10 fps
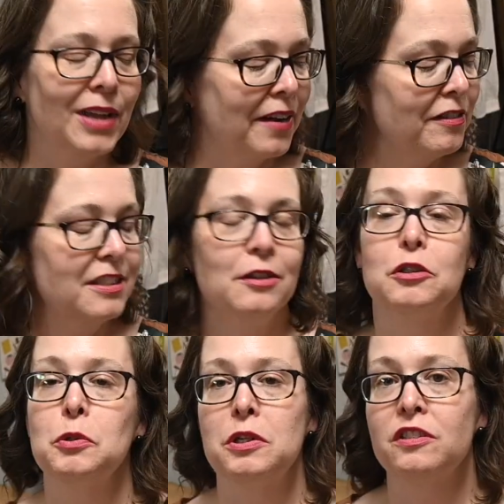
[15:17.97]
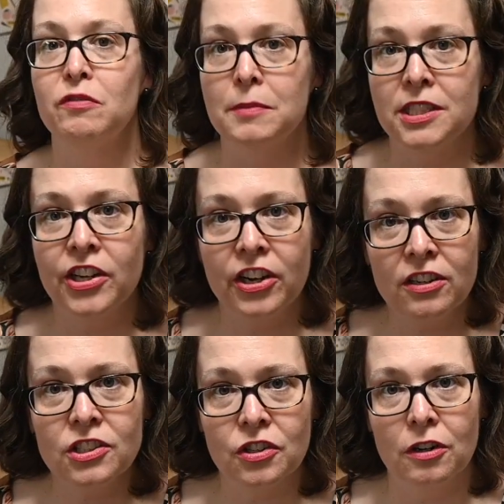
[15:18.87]
Obviously your choice of
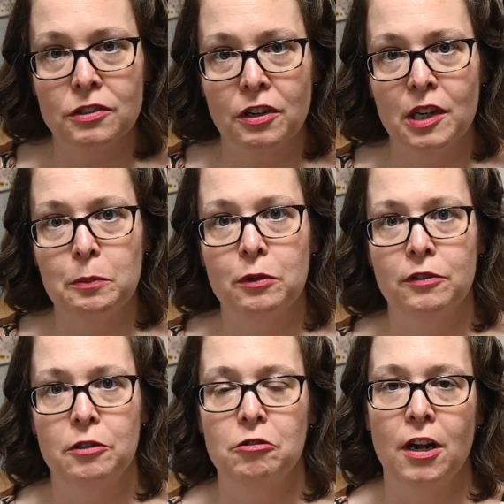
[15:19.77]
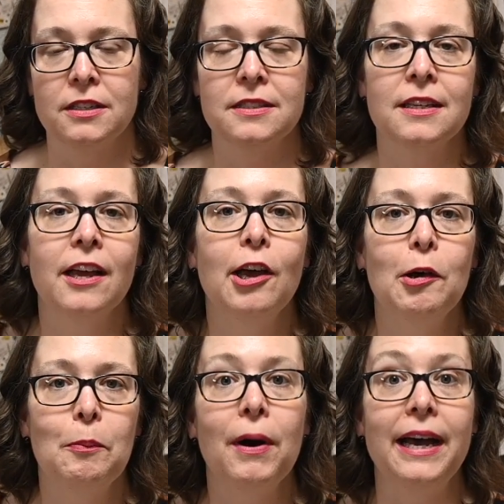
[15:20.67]
materials are also going to prevent rust,
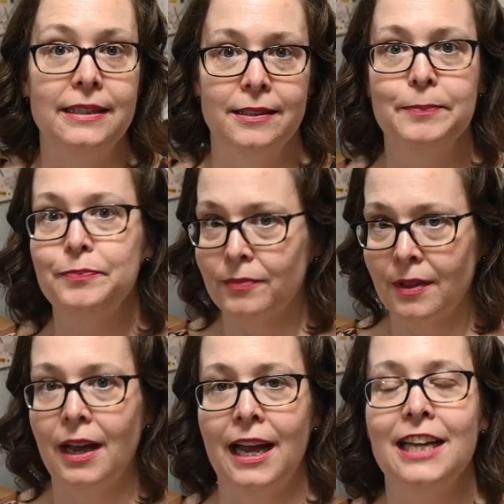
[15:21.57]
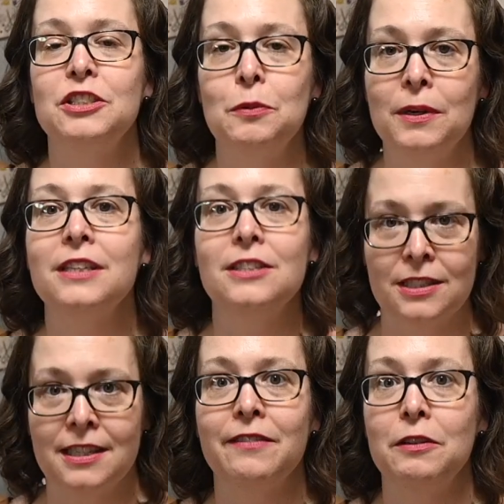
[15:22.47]
but I do want to
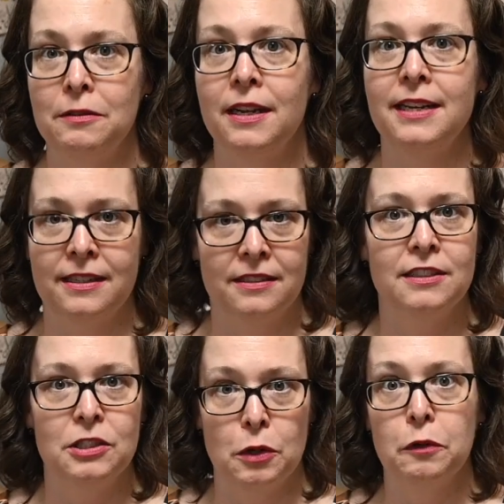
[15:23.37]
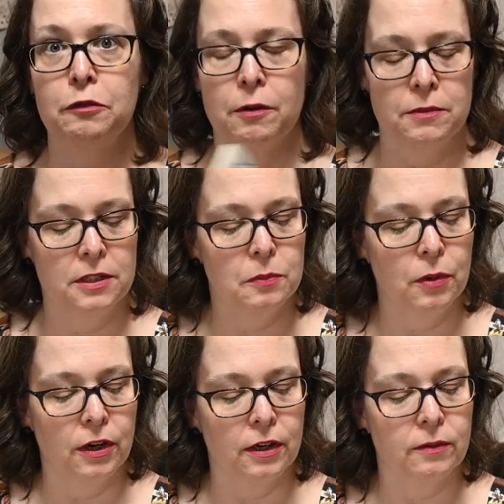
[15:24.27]
just give you a Nancy's note from this
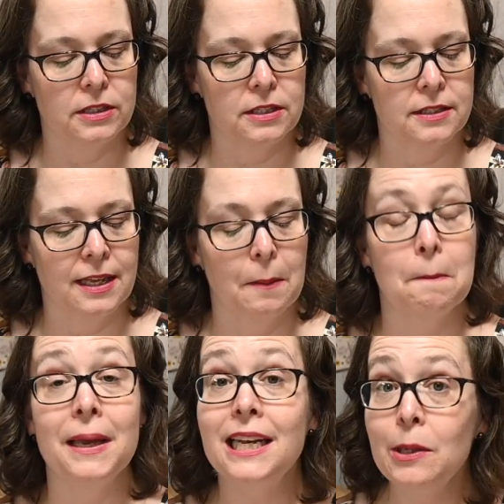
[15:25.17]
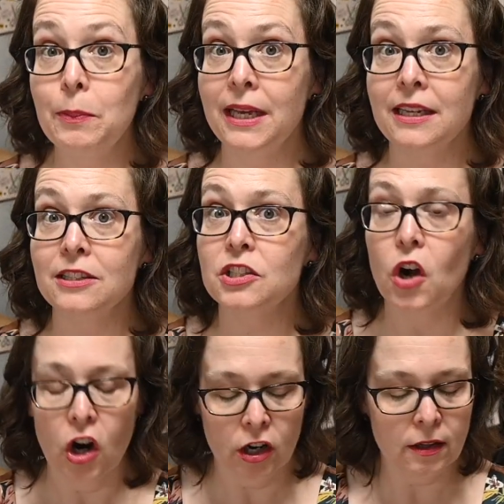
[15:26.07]
book, which is that many pins
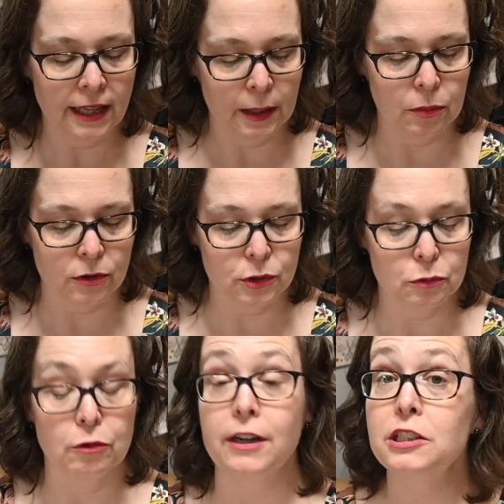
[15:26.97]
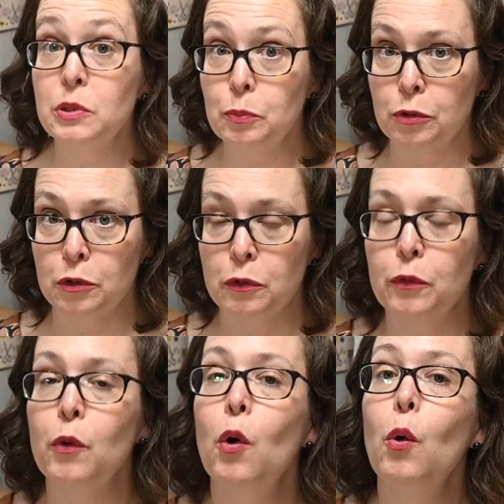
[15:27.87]
are labeled rust
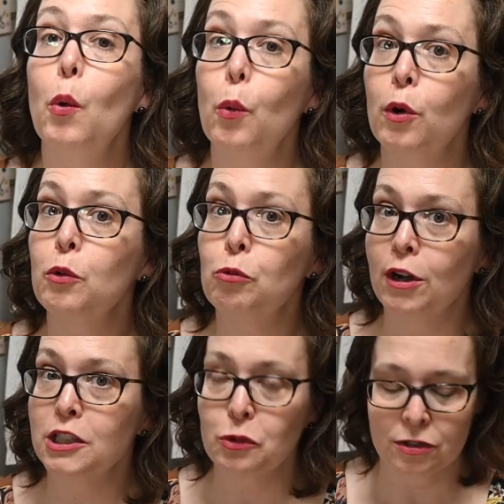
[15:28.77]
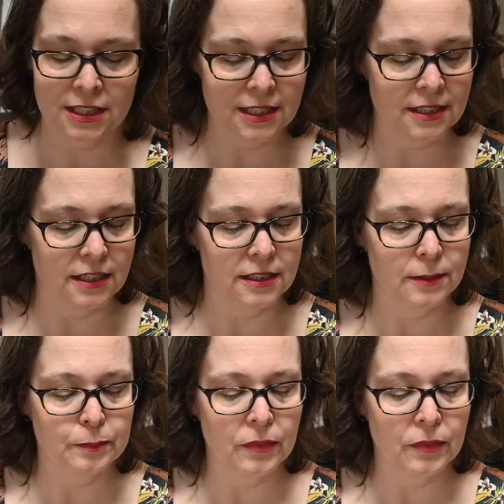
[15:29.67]
proof or rust resistant.